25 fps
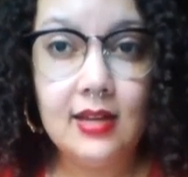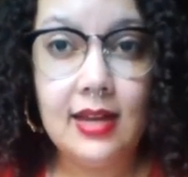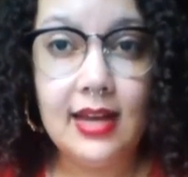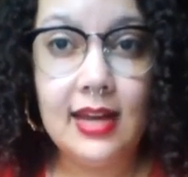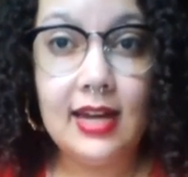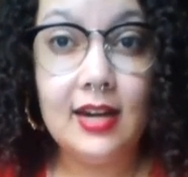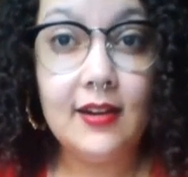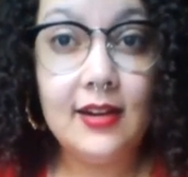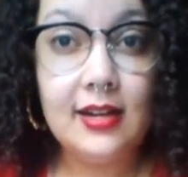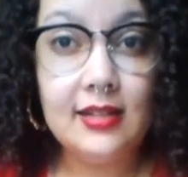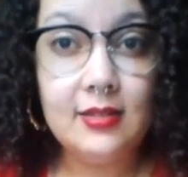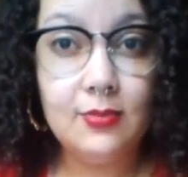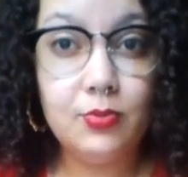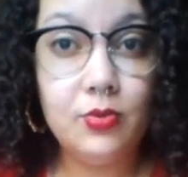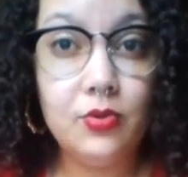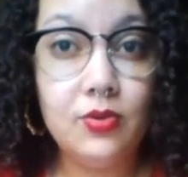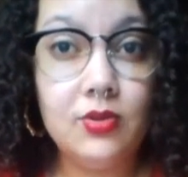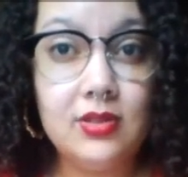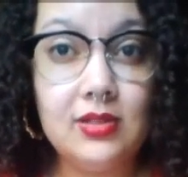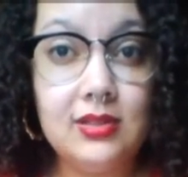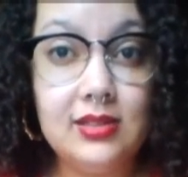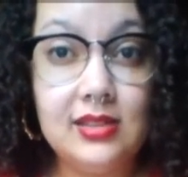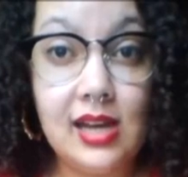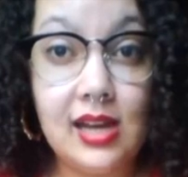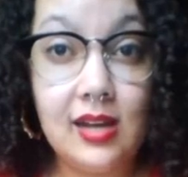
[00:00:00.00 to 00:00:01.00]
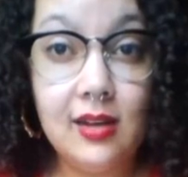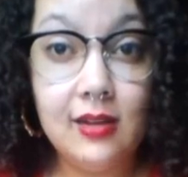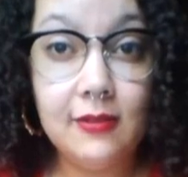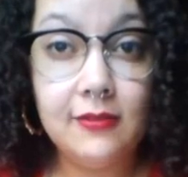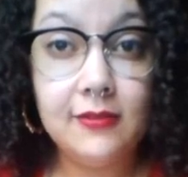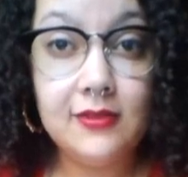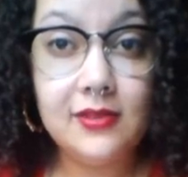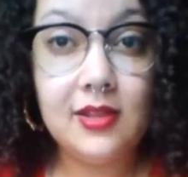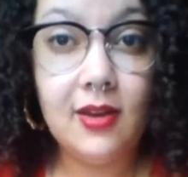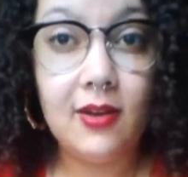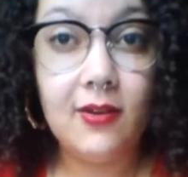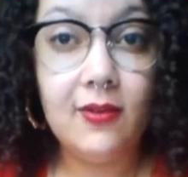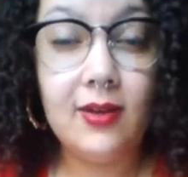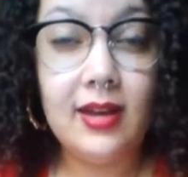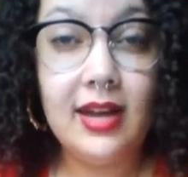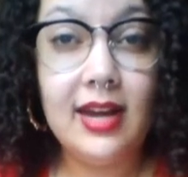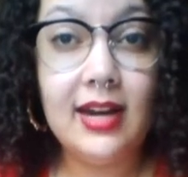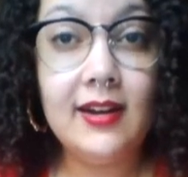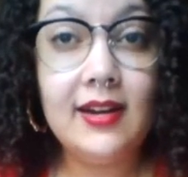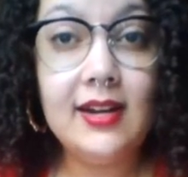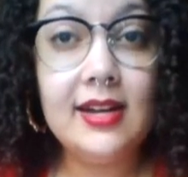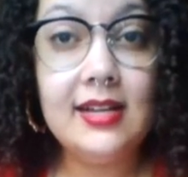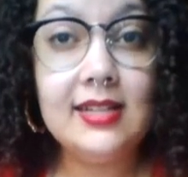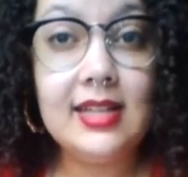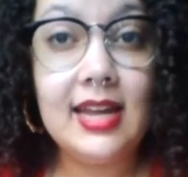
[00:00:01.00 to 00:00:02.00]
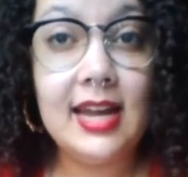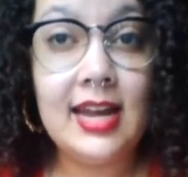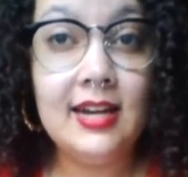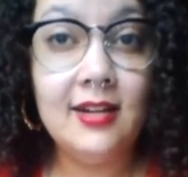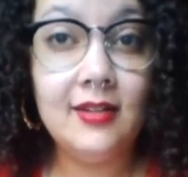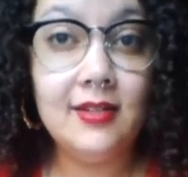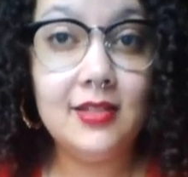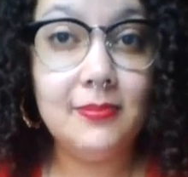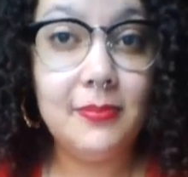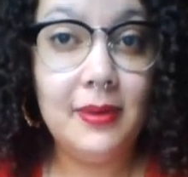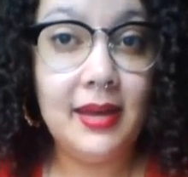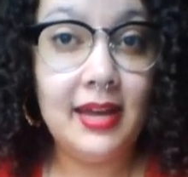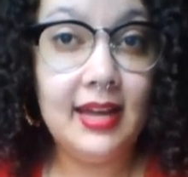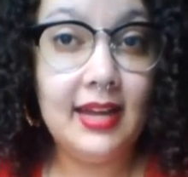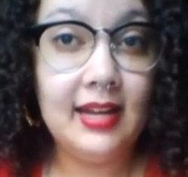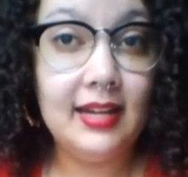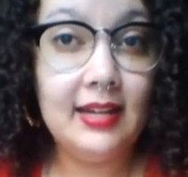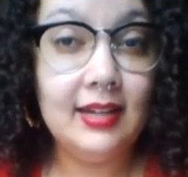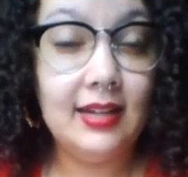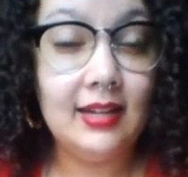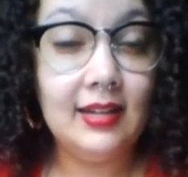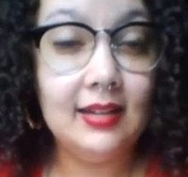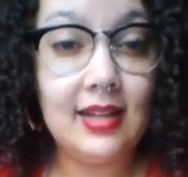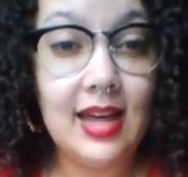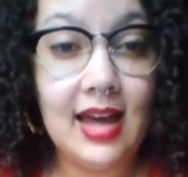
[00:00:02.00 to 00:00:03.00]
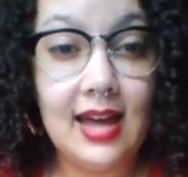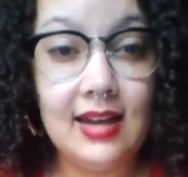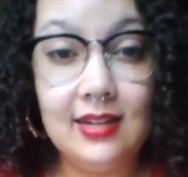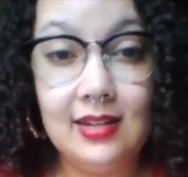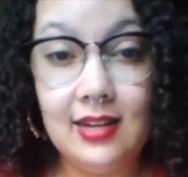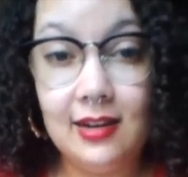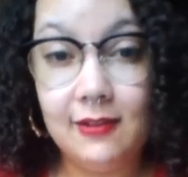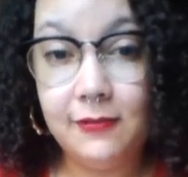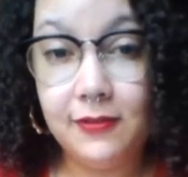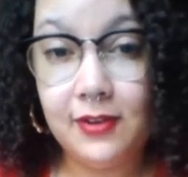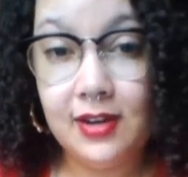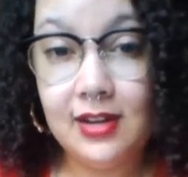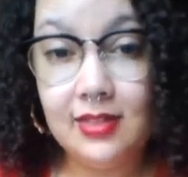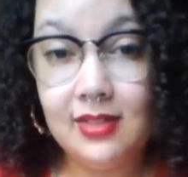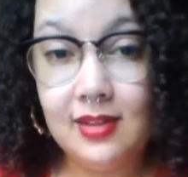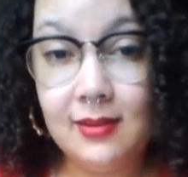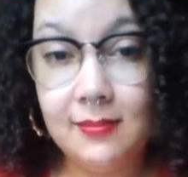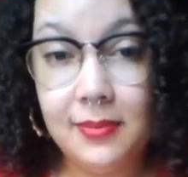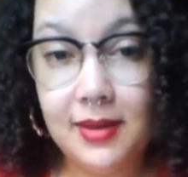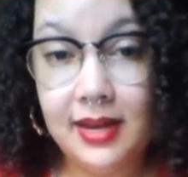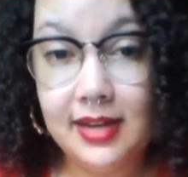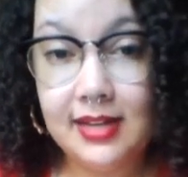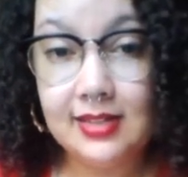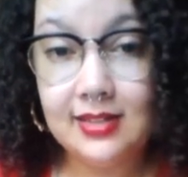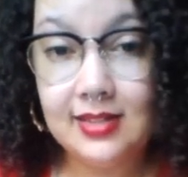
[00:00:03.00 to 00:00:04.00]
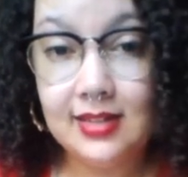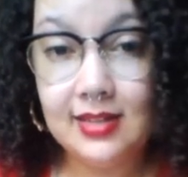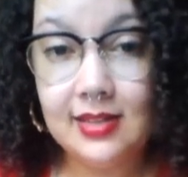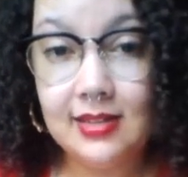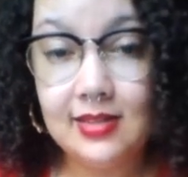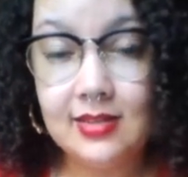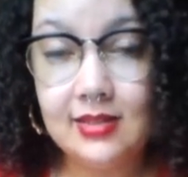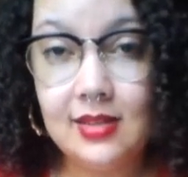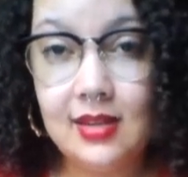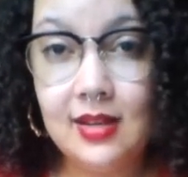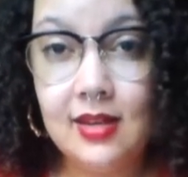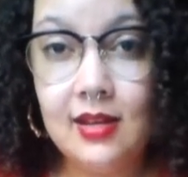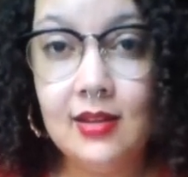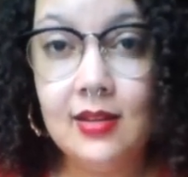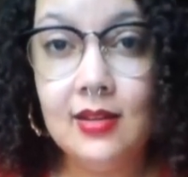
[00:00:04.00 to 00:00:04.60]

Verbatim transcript: Aries rules self. So Aries handles pain a lot different than Pisces.